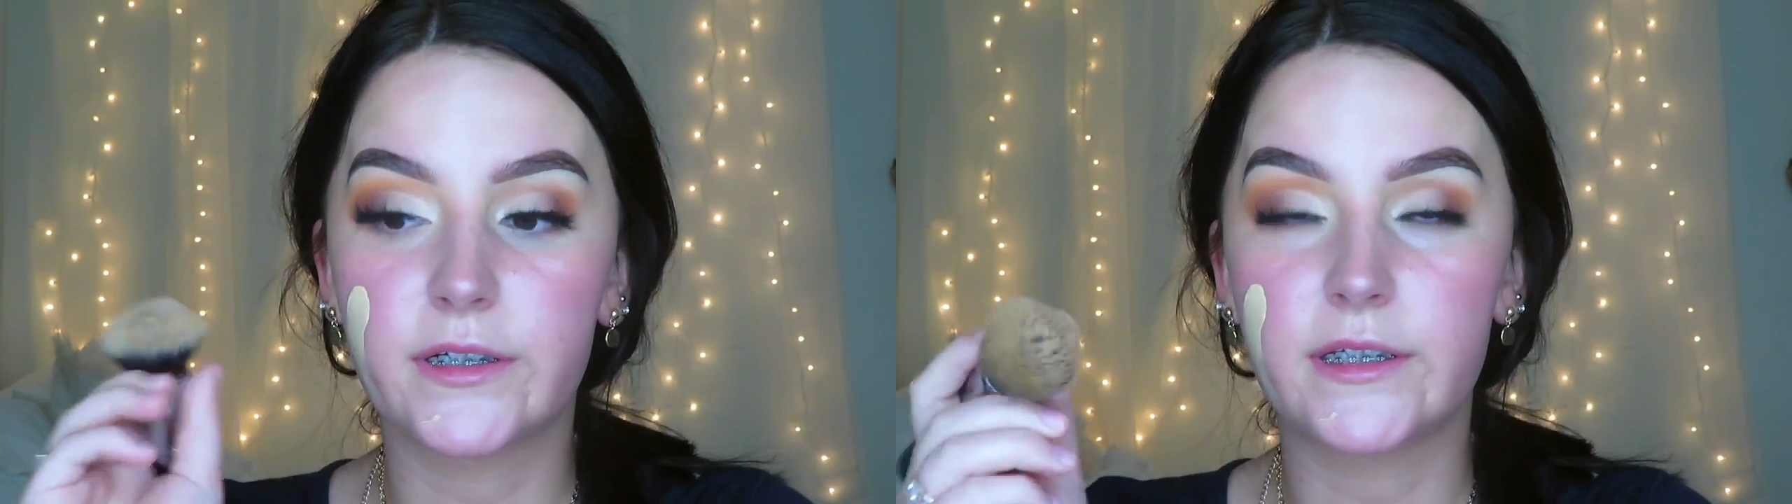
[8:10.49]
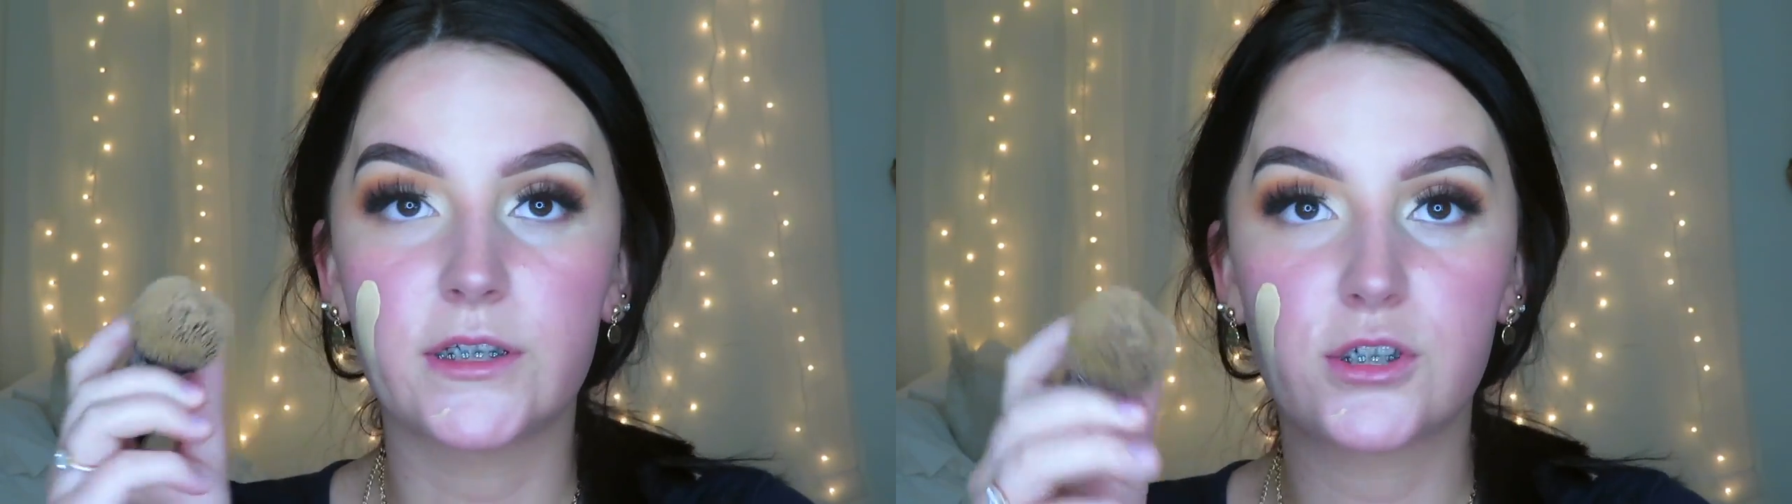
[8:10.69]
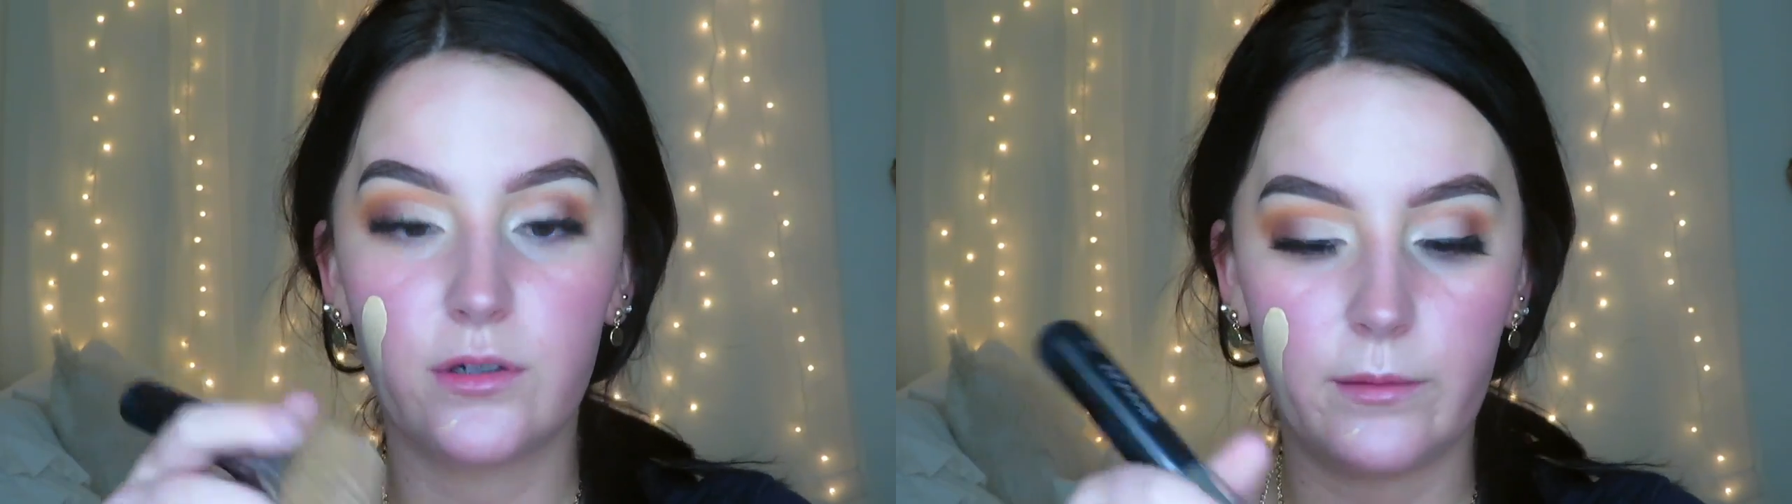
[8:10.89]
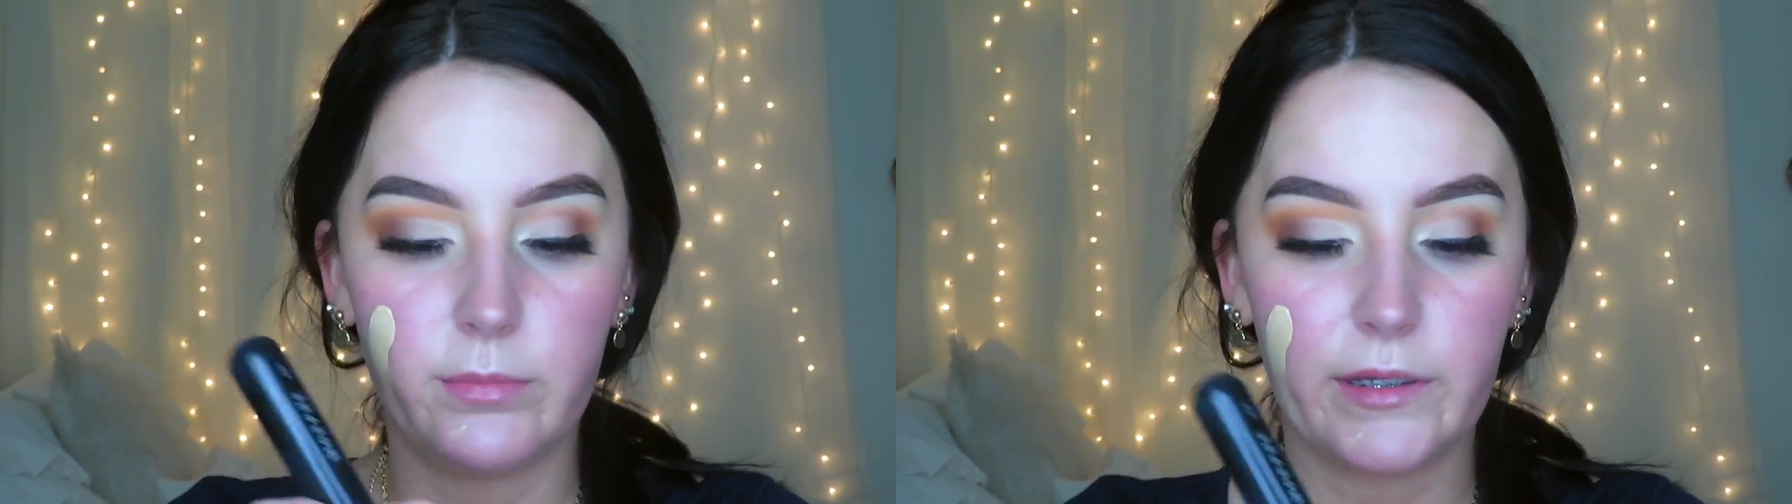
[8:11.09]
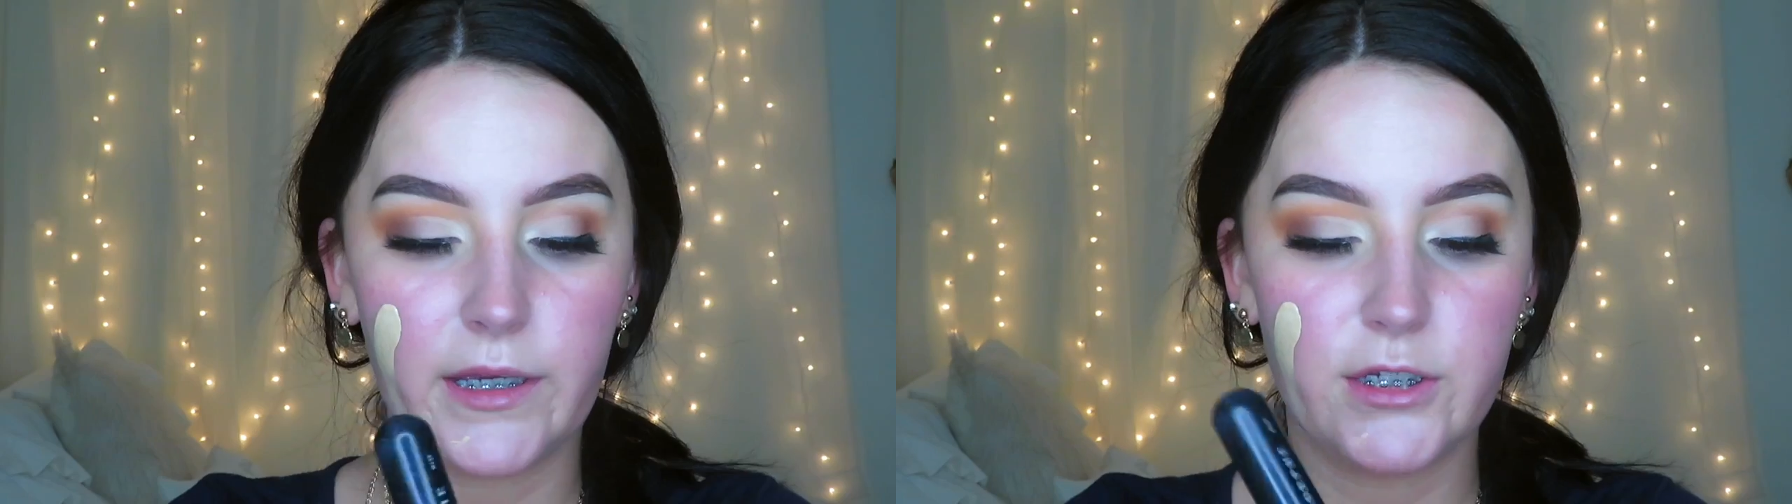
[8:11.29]
on initial
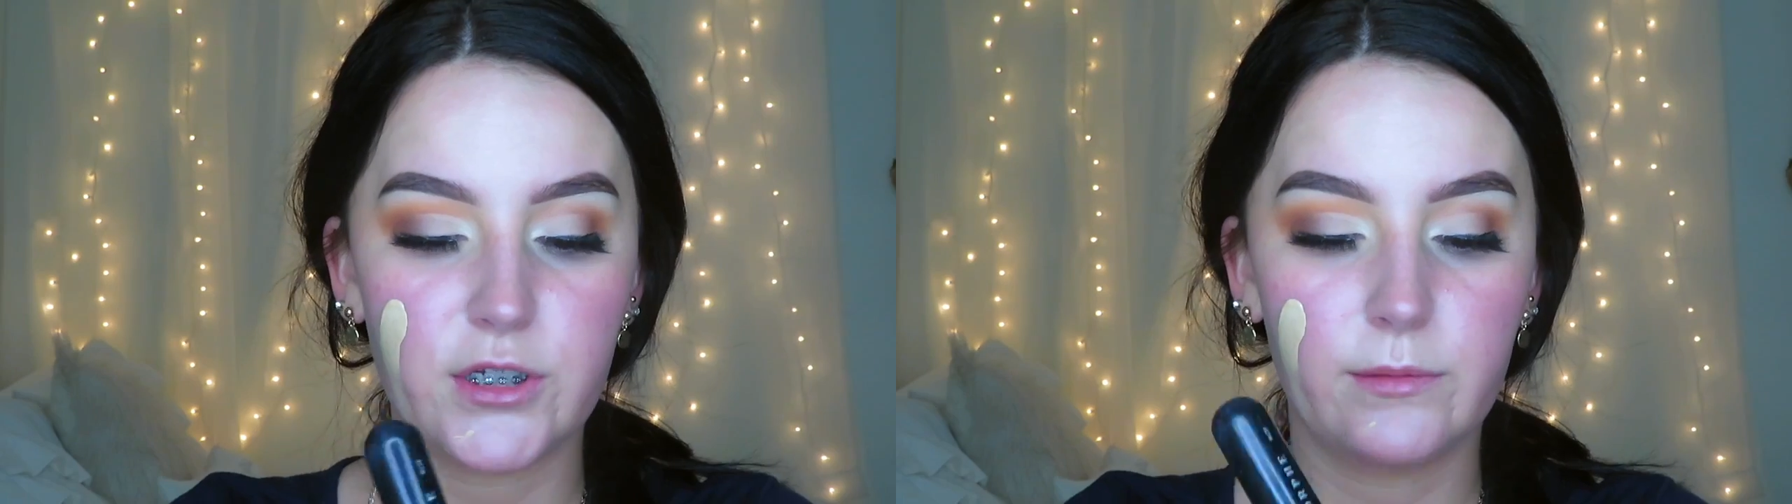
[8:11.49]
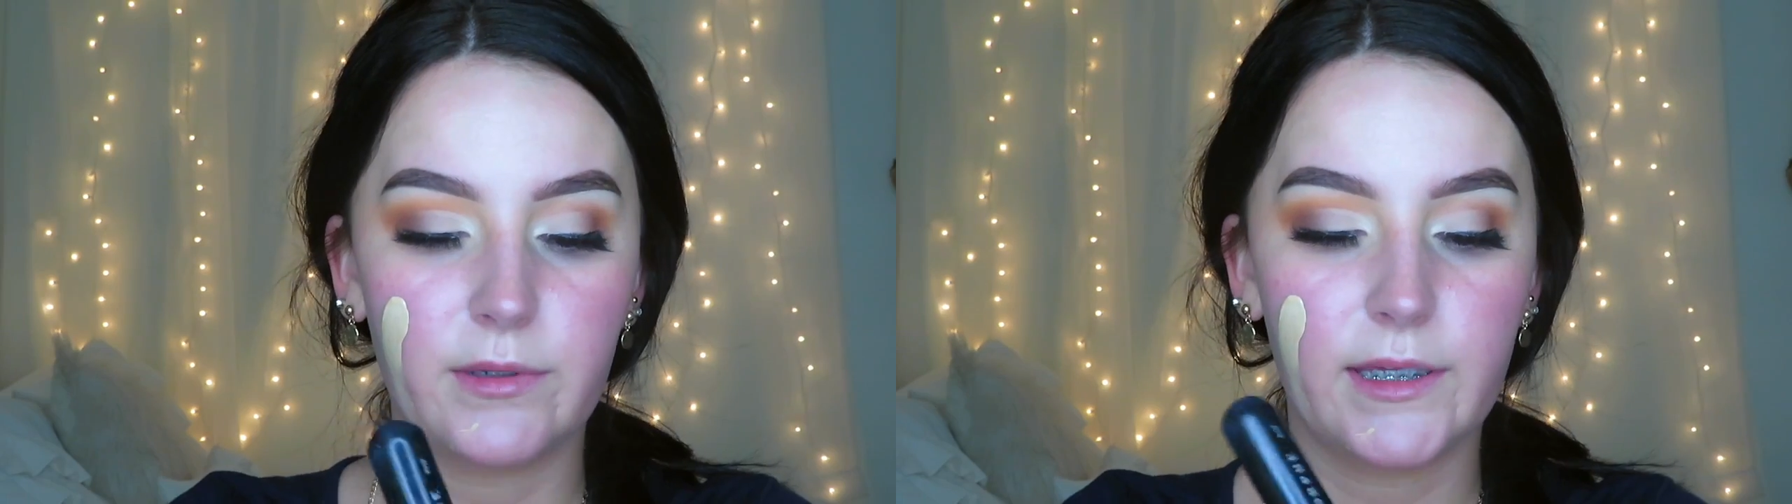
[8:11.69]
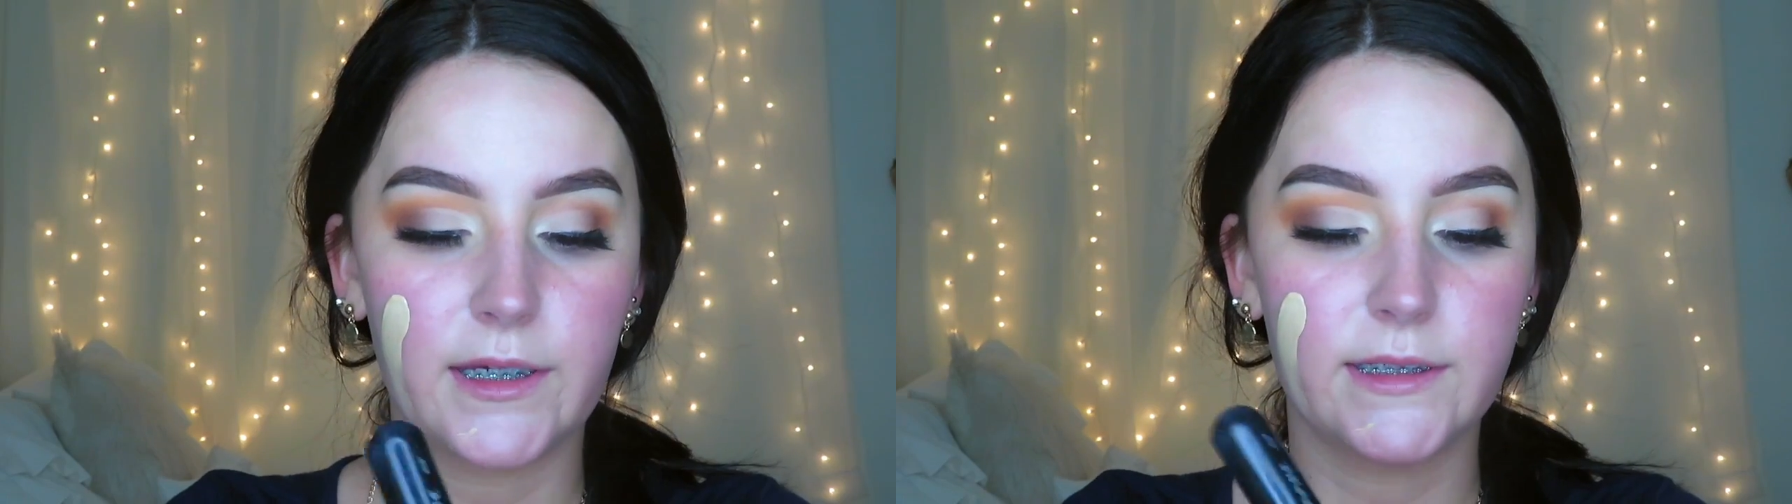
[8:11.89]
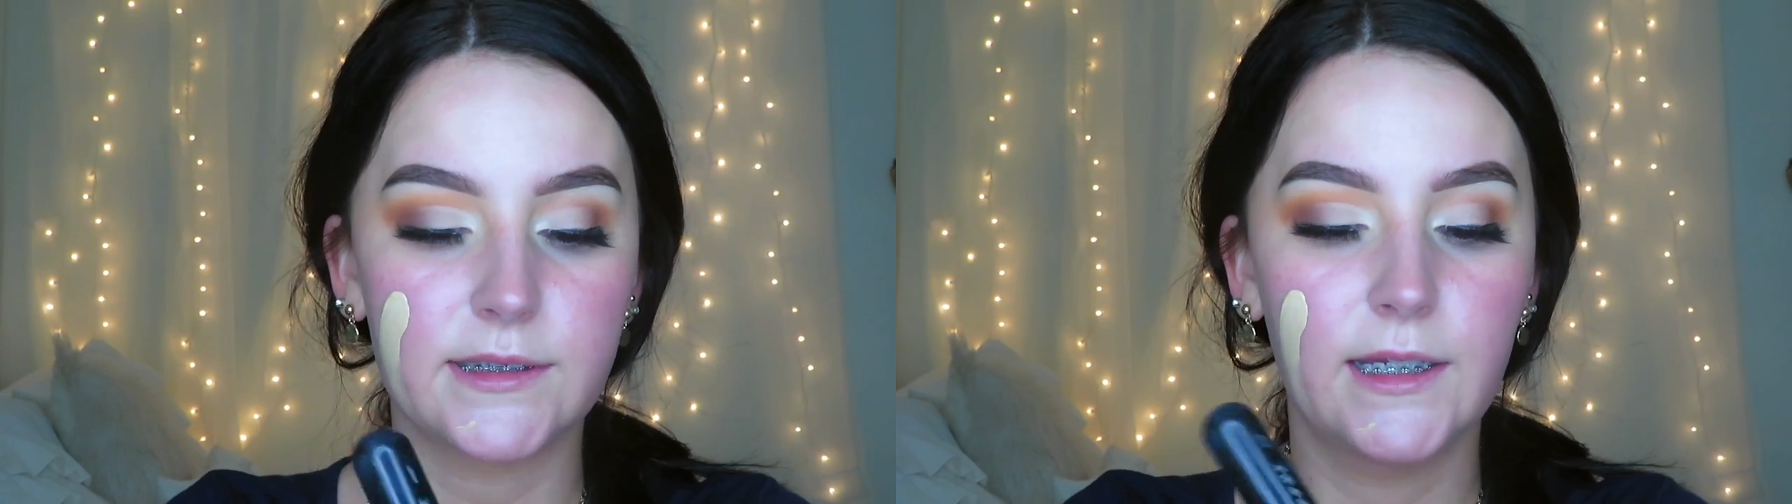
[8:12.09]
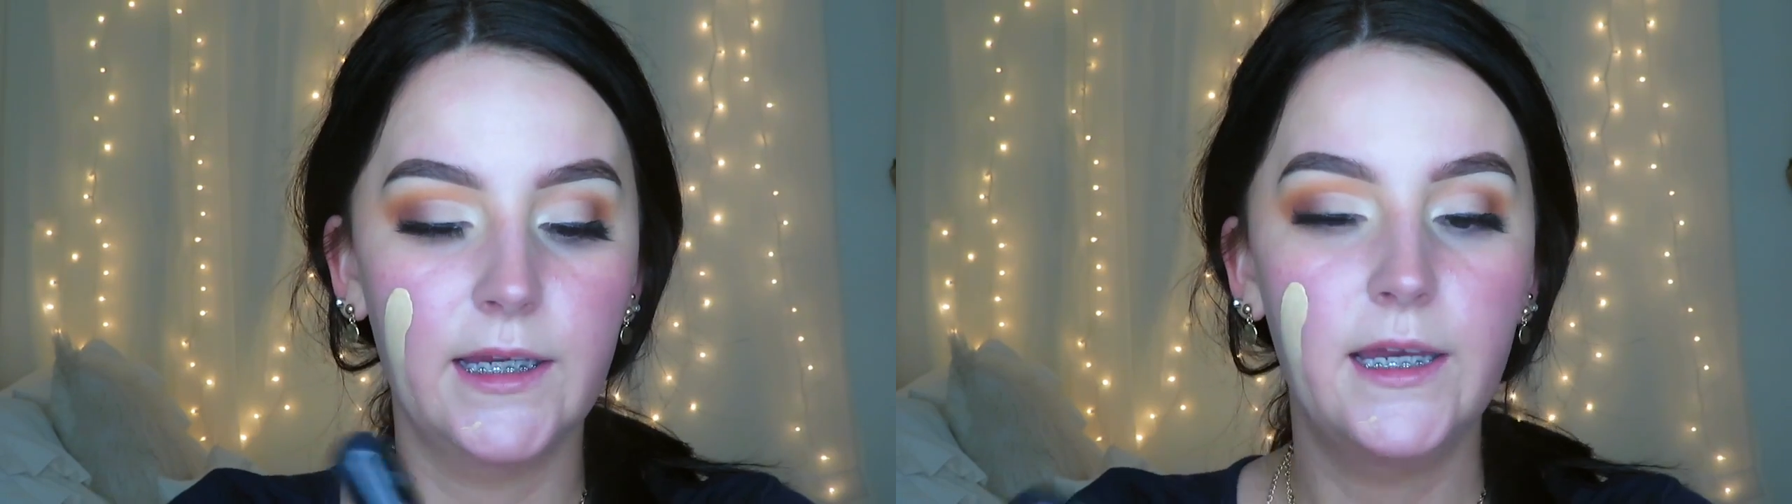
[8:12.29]
application because